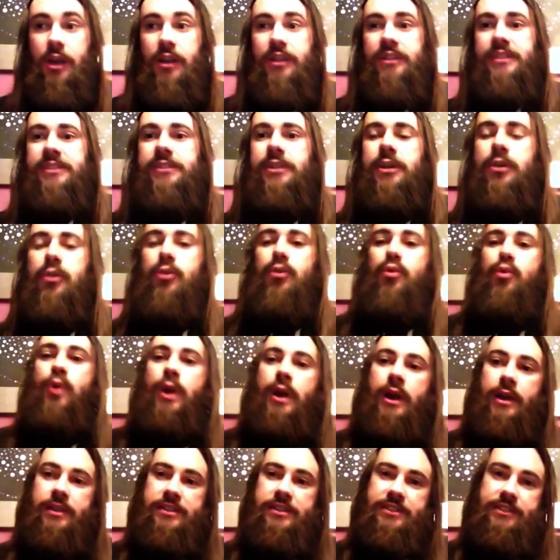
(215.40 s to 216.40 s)
So
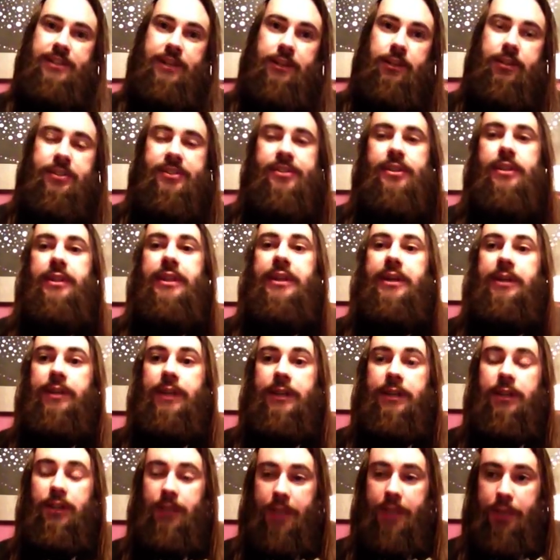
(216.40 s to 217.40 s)
I'll start studying
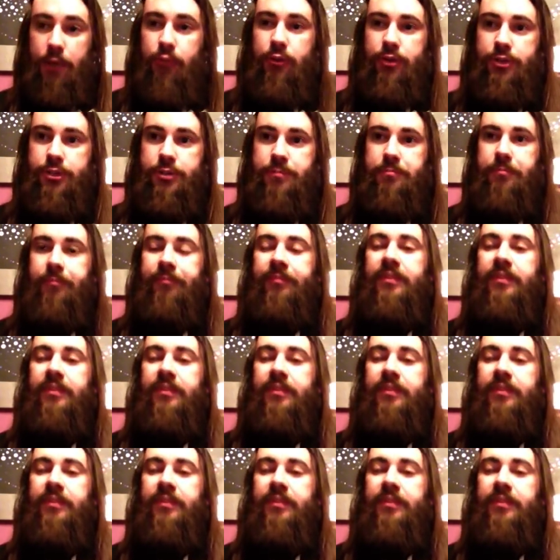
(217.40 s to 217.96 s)
another language.